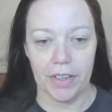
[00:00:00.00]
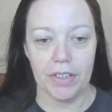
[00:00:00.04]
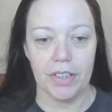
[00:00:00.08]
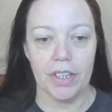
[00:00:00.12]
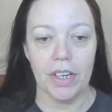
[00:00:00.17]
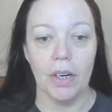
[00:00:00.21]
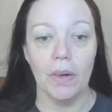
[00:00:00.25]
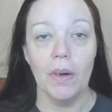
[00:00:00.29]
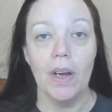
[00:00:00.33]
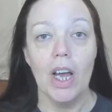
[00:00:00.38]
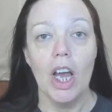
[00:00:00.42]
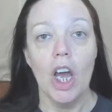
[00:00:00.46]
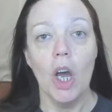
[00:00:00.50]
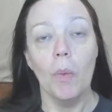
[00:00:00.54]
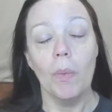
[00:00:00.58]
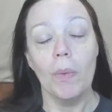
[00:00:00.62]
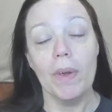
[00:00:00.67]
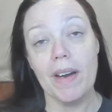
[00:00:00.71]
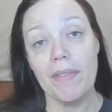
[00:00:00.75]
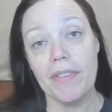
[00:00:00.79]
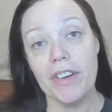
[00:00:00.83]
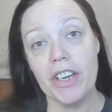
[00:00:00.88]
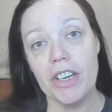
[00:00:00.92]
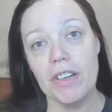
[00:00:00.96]
So
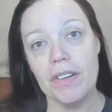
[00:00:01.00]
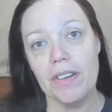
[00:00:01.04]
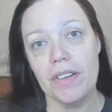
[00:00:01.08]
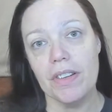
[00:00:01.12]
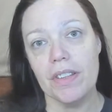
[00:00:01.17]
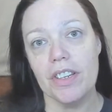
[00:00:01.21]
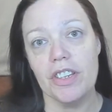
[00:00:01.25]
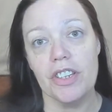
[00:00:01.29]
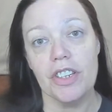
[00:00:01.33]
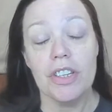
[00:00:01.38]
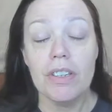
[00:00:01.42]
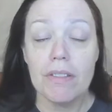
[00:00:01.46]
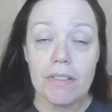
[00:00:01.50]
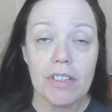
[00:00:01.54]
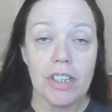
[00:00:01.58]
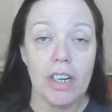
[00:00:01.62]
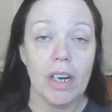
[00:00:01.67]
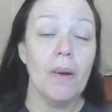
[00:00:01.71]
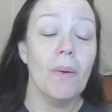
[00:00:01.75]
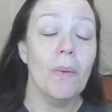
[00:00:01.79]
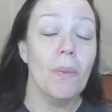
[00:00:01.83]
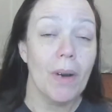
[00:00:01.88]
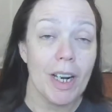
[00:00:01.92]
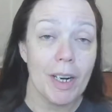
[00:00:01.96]
whenever you do this, you
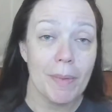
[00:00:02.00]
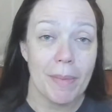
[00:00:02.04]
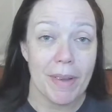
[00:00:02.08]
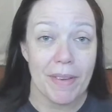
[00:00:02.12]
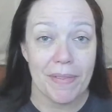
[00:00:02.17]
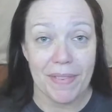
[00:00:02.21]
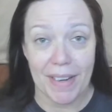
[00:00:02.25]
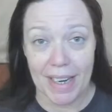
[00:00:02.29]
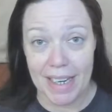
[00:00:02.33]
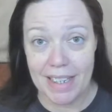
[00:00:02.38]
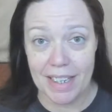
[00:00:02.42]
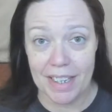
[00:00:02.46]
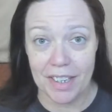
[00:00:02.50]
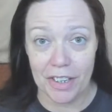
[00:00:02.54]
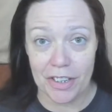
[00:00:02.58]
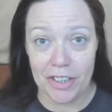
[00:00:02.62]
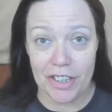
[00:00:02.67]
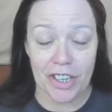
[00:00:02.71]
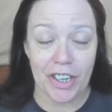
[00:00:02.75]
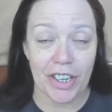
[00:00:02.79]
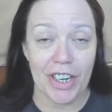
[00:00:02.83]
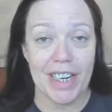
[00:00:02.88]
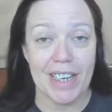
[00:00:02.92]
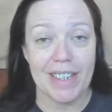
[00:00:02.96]
don't want to be facing your
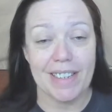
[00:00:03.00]
screen.